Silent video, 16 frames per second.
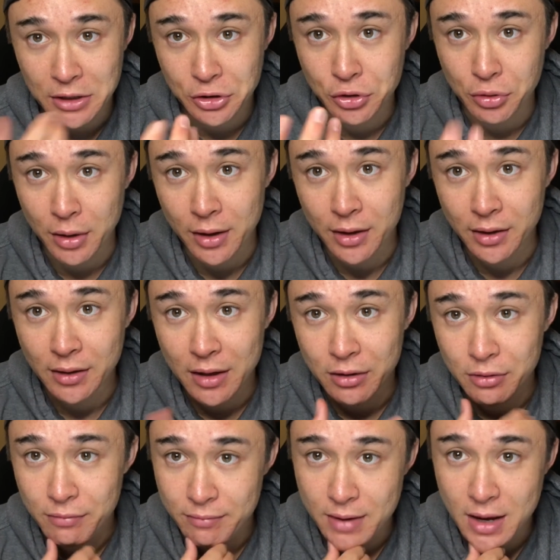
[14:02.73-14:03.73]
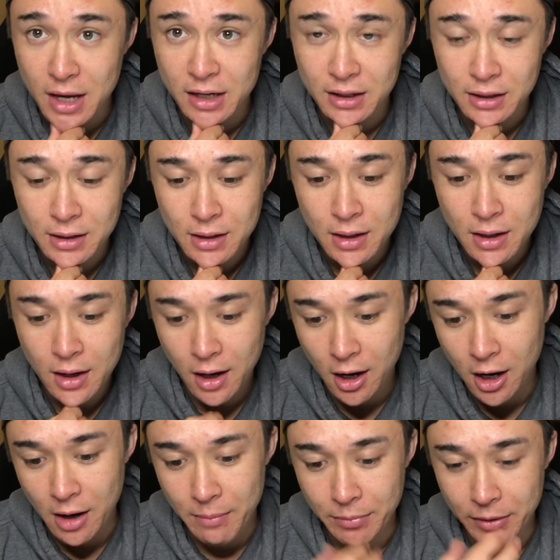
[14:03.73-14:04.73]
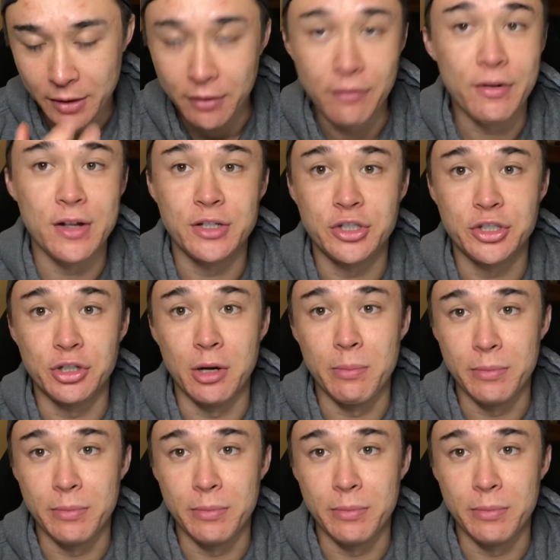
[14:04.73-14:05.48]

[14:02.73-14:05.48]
trigger that you've made, the events show up